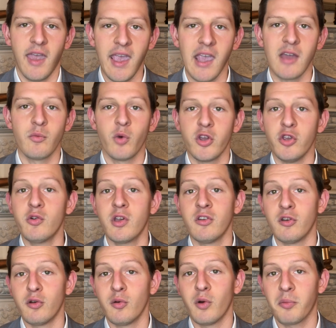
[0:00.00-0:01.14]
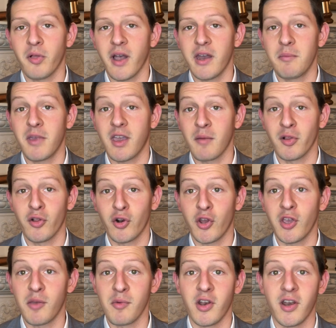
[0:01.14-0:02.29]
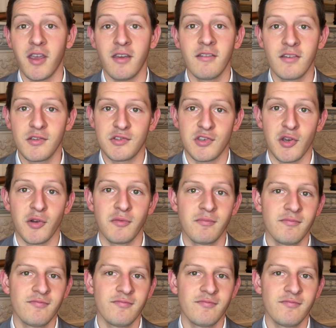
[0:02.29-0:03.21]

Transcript: and what you can do to apply to become a learning community soon.